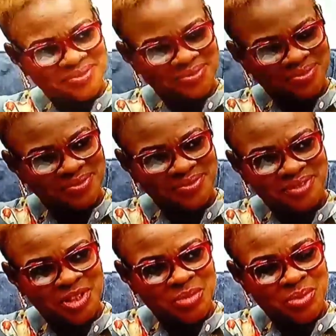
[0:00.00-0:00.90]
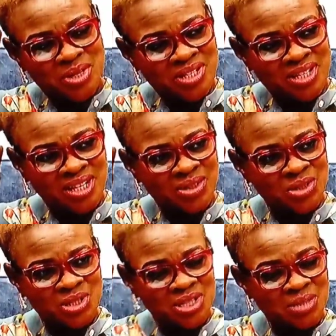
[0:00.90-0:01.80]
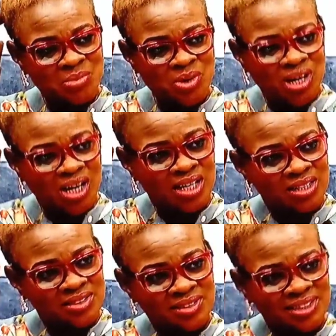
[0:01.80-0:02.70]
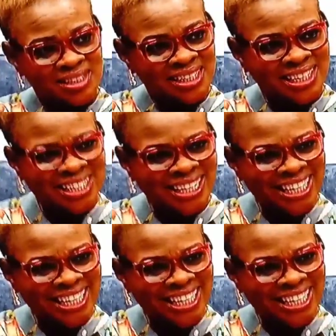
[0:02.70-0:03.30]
parents? Why did you do that? Why do you say that? He was like,